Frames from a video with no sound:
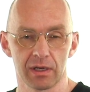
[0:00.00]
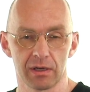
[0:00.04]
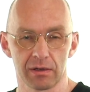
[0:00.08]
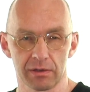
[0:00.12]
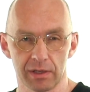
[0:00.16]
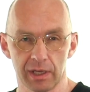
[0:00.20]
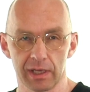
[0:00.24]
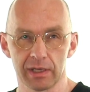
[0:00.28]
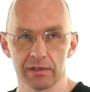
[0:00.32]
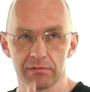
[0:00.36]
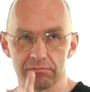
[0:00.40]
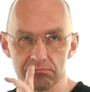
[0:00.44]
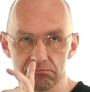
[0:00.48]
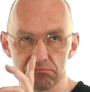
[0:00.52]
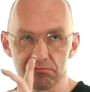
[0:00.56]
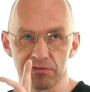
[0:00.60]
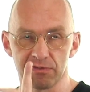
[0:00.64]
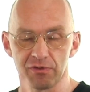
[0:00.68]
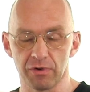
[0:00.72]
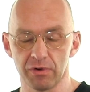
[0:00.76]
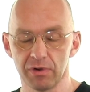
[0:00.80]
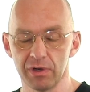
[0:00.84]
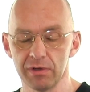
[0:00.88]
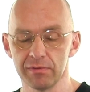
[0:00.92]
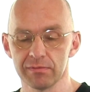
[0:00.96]
Okay,
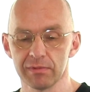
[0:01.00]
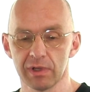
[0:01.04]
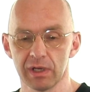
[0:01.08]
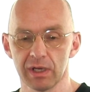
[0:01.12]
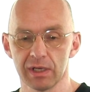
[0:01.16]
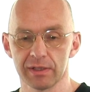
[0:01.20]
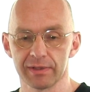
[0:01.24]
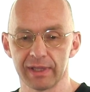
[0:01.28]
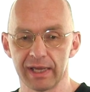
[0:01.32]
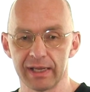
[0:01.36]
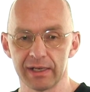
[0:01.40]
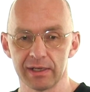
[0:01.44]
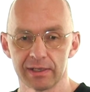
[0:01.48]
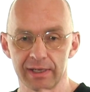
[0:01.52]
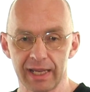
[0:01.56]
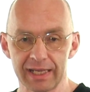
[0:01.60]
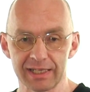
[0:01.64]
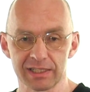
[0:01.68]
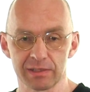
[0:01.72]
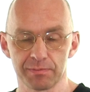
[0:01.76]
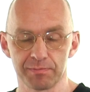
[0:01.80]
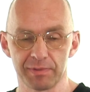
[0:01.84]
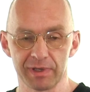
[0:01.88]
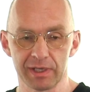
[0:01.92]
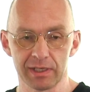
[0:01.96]
four. Then
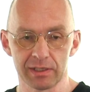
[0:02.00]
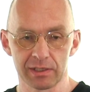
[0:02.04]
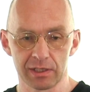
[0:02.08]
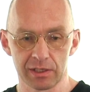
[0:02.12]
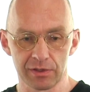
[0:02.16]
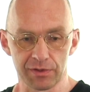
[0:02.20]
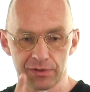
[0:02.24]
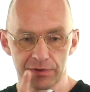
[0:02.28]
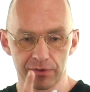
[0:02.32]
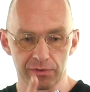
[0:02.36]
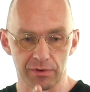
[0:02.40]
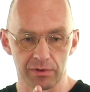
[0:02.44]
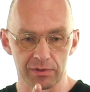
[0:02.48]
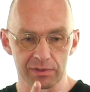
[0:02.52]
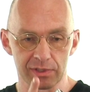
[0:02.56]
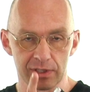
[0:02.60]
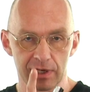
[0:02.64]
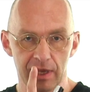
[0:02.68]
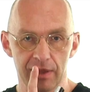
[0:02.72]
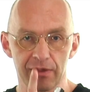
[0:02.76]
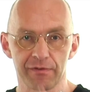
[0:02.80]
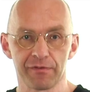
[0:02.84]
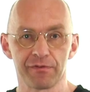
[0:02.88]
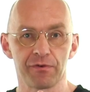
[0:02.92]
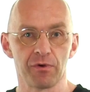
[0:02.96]
next beat, he throws
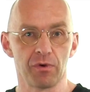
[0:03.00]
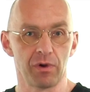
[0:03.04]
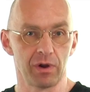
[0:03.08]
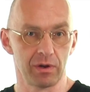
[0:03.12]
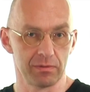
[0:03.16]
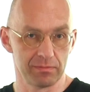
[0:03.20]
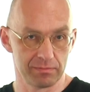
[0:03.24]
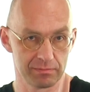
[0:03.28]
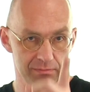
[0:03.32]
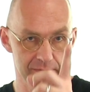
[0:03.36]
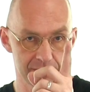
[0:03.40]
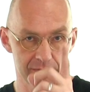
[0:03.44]
another four.